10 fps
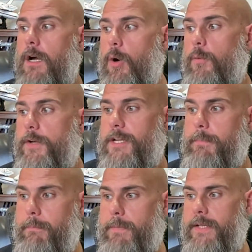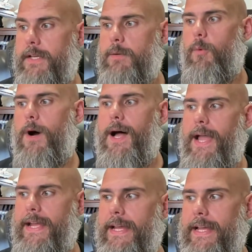overcommitment, and
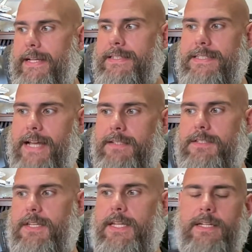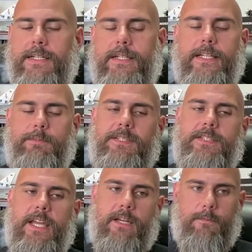why intensity gets
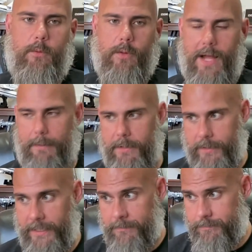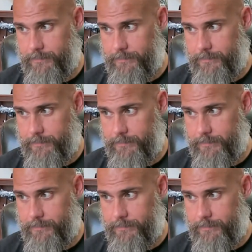mistaken for reliability.